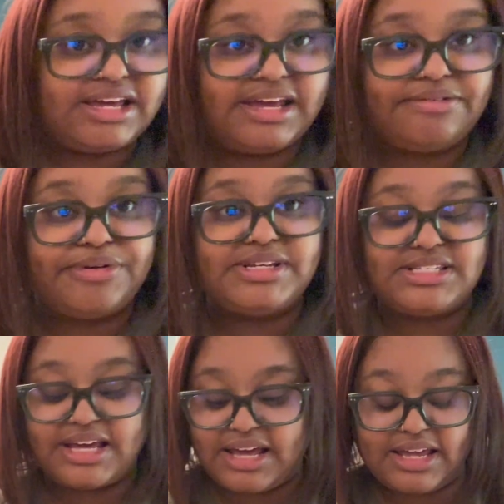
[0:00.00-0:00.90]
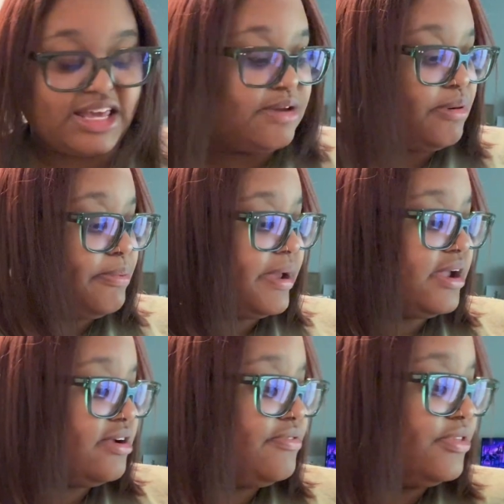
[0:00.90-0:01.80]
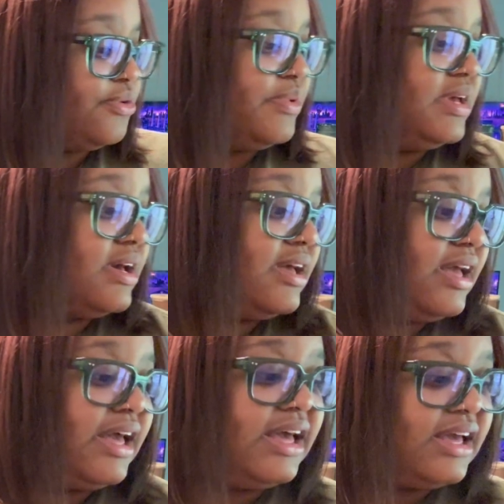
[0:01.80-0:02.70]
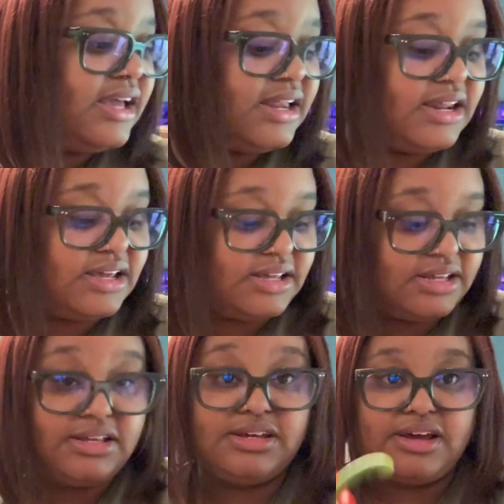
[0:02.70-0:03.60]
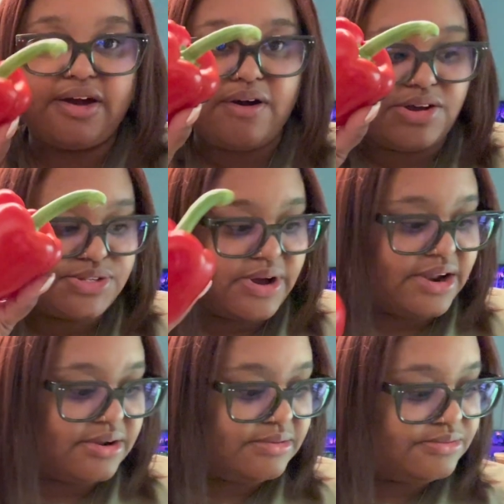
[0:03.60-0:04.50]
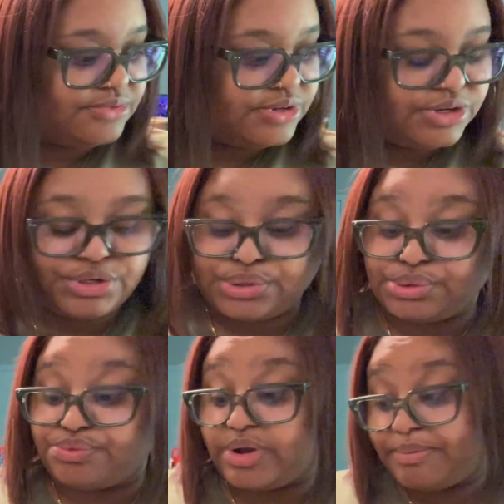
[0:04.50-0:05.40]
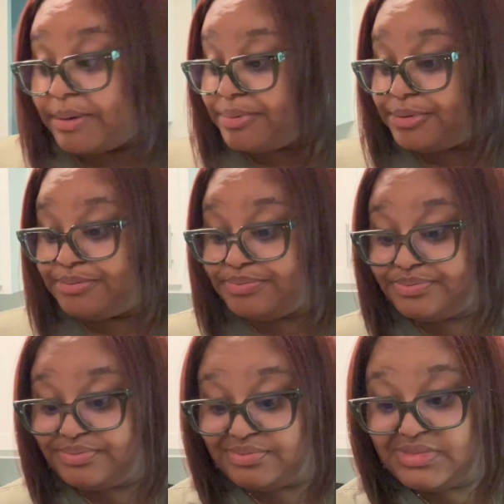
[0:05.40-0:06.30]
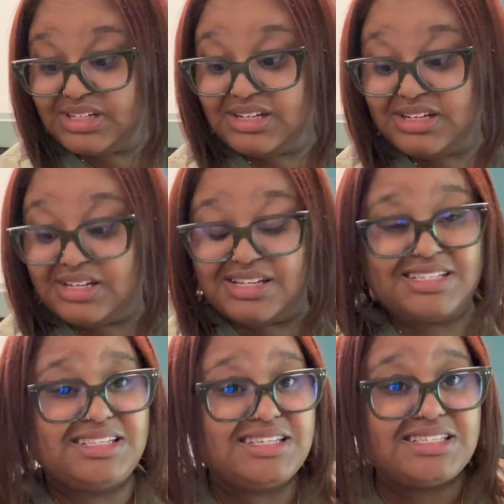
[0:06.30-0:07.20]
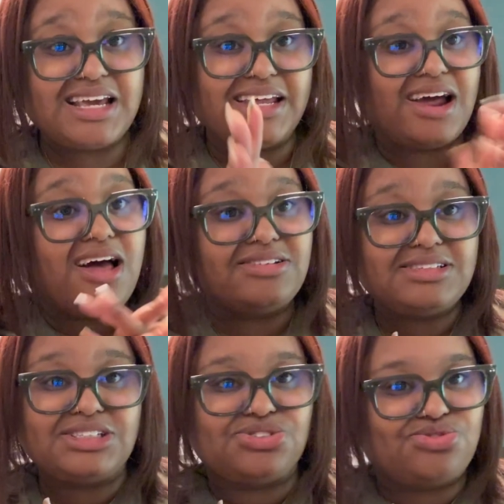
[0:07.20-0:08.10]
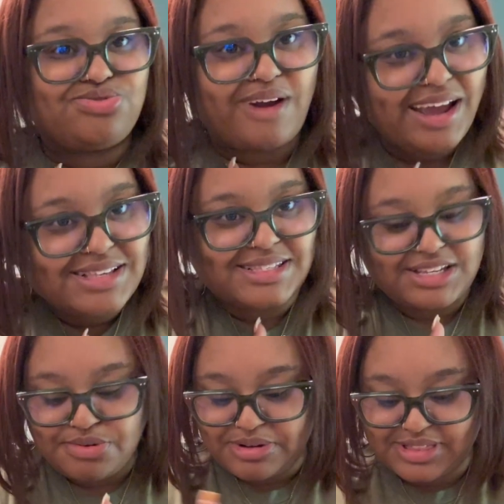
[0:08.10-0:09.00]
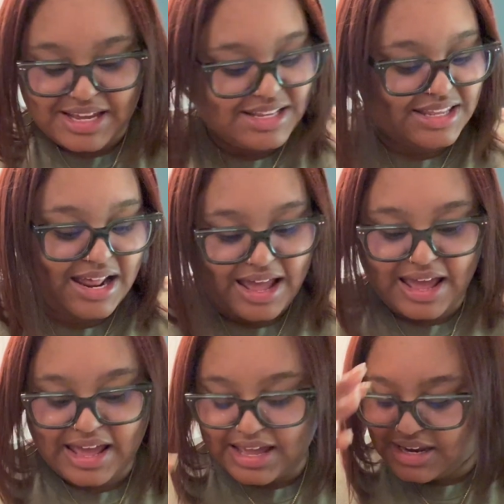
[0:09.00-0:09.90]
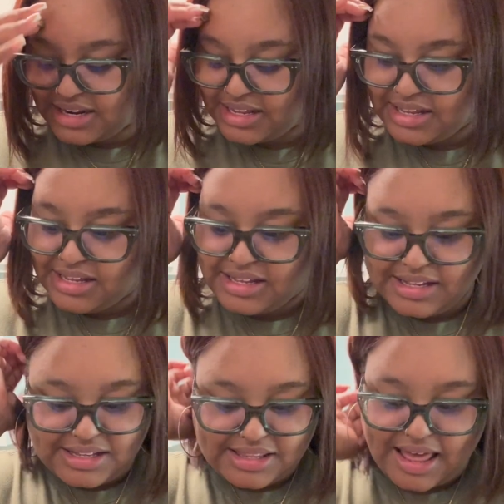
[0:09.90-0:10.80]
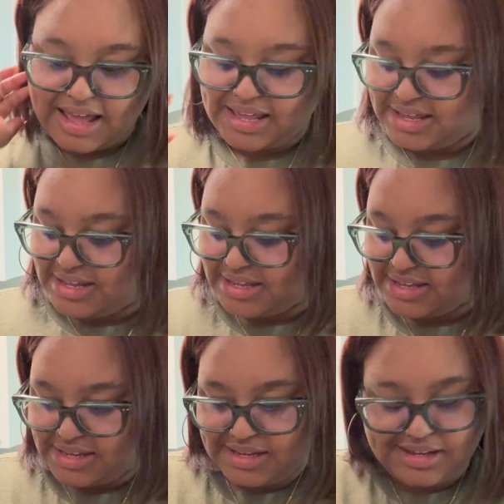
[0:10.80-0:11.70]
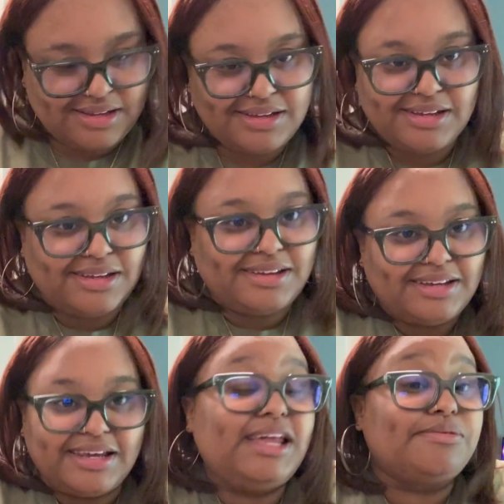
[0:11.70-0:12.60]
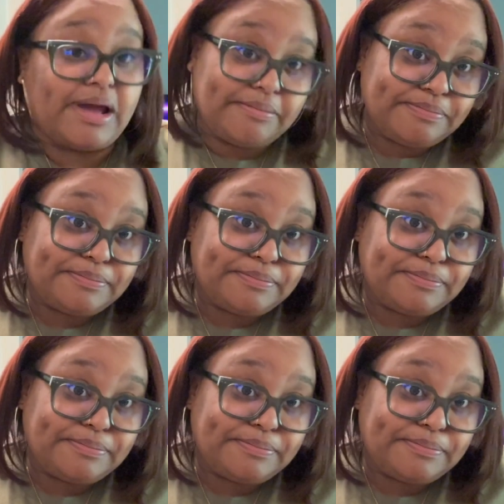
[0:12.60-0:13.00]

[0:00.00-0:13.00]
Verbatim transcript: and reset and get prepared for the week ahead. Oh, I also got a red pepper. $68, this is crazy. You would think that I had, like, anyway,